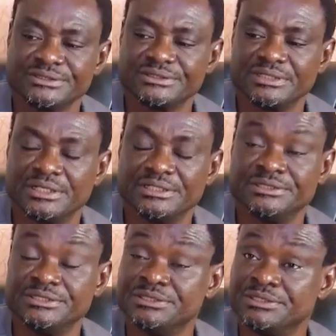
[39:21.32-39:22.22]

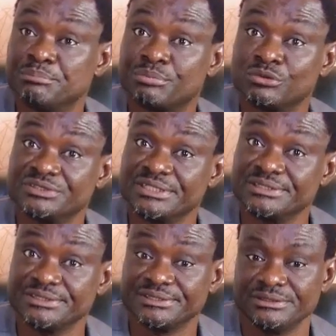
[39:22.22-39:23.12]
is a
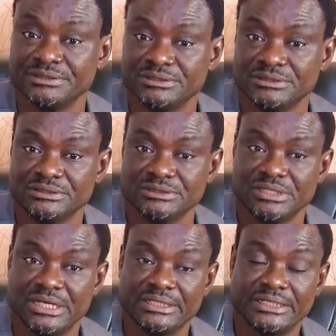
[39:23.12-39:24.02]
process,
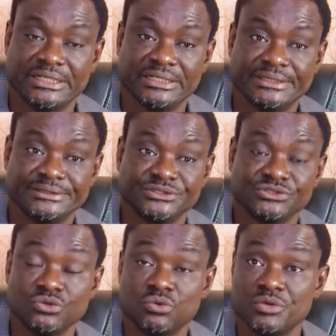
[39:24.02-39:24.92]
and
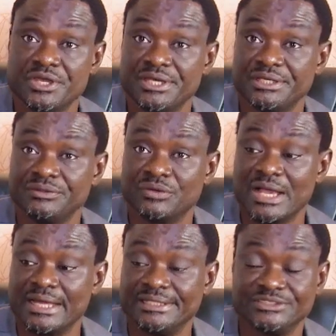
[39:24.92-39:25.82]
there's no way you
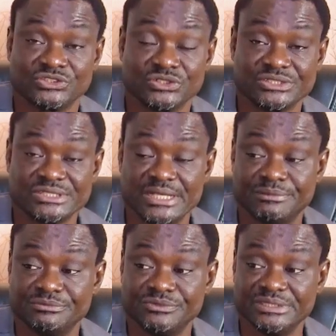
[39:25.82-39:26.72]
can exhaust
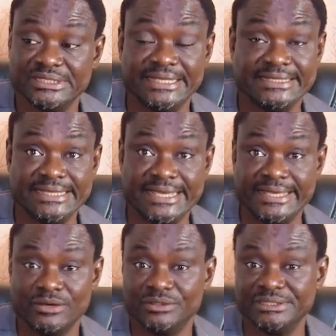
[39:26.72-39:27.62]
them in a
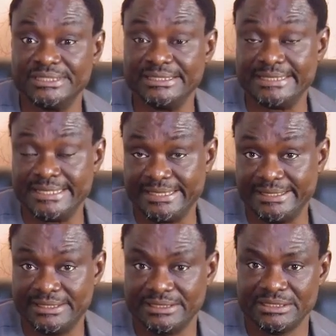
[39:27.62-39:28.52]
year or in a day.
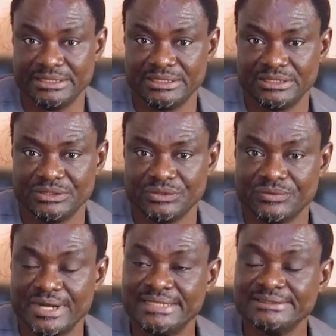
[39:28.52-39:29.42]

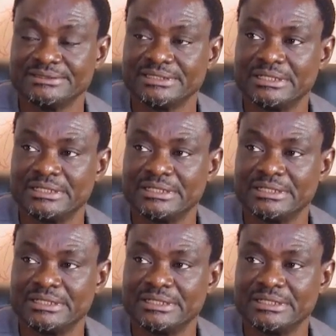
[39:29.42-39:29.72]
All right.